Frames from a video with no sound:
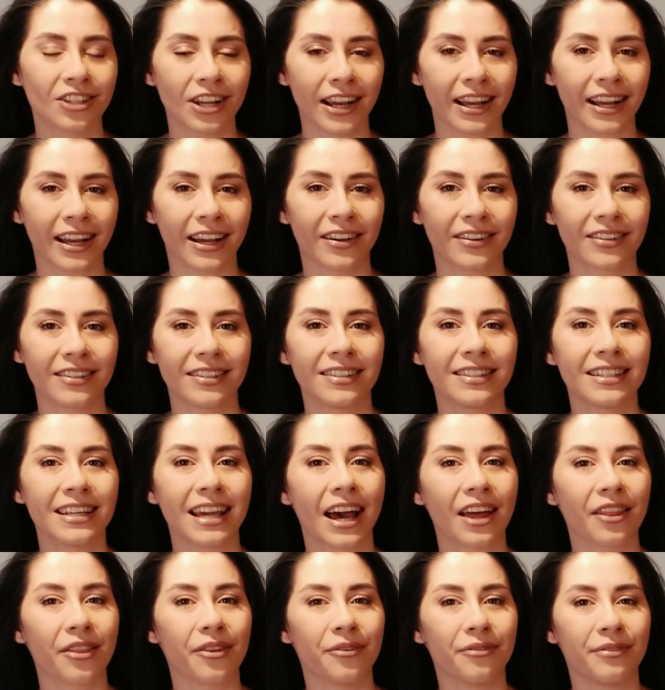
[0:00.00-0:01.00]
check out the
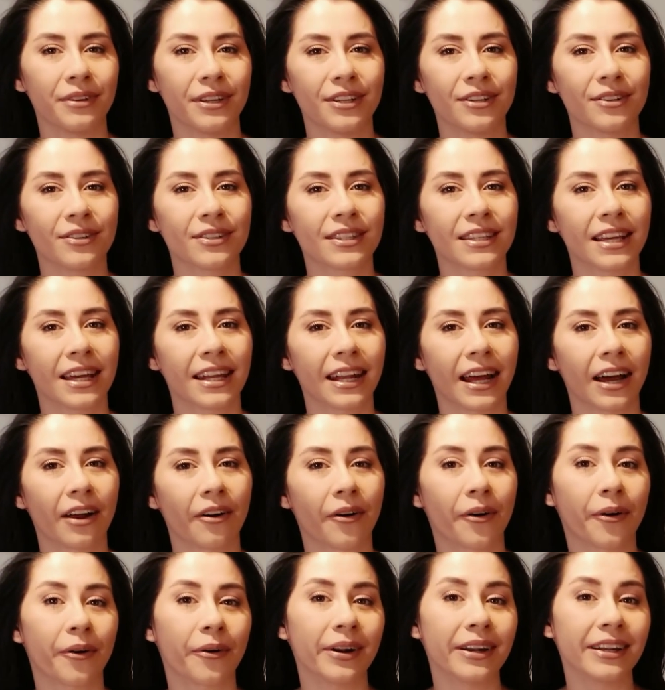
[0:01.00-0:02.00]
other videos that are
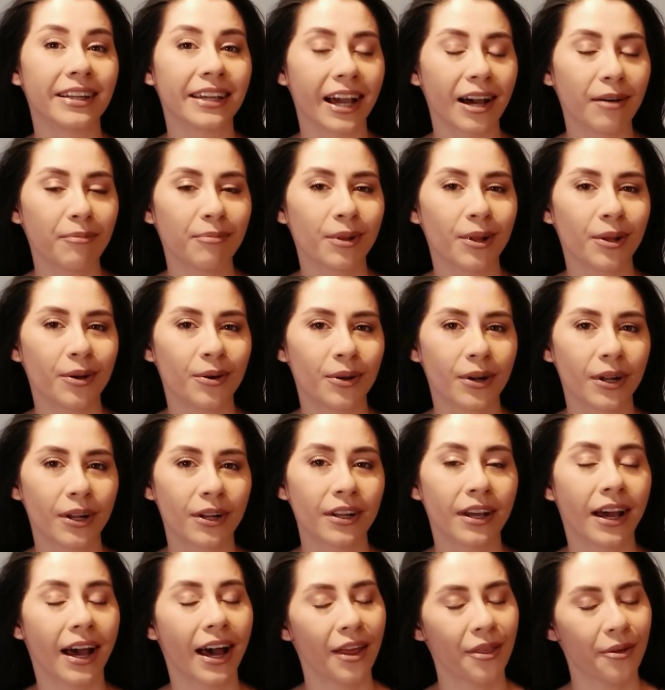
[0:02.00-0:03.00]
already uploaded.
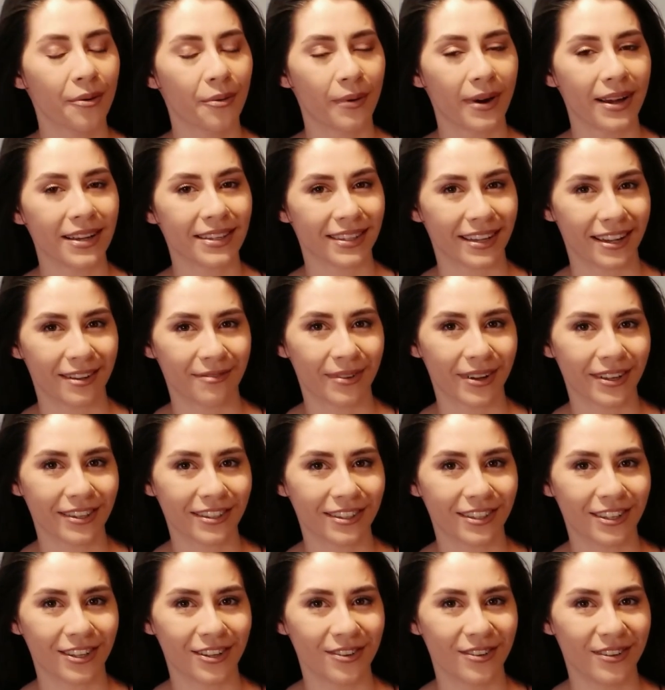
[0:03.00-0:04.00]
Otherwise, I might
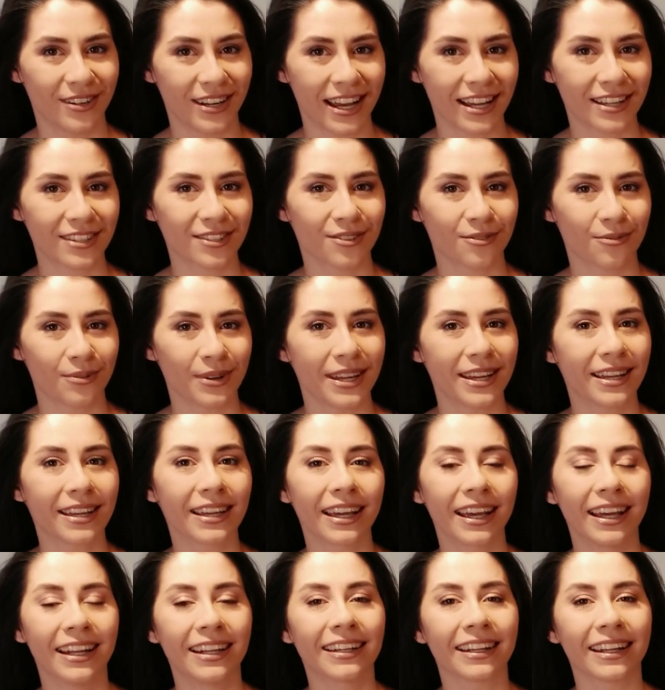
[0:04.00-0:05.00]
see you next
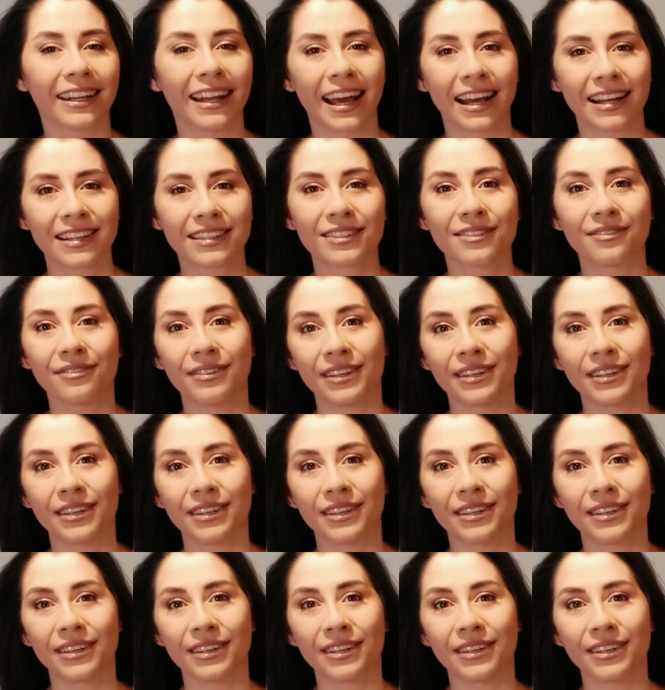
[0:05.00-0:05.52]
week in the next